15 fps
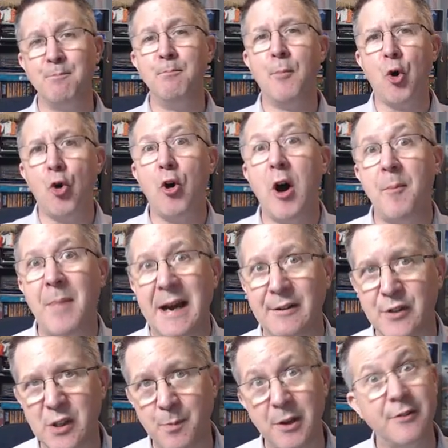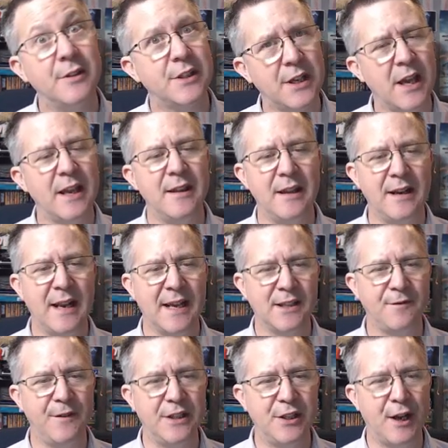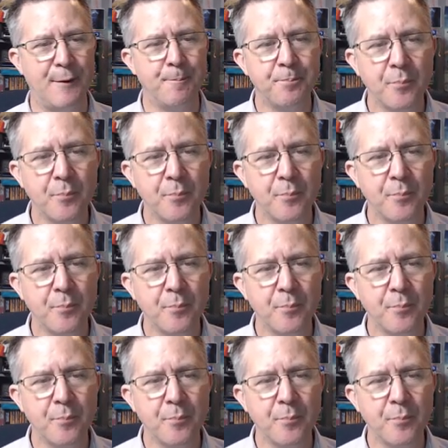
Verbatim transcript: More about spirits in the next video.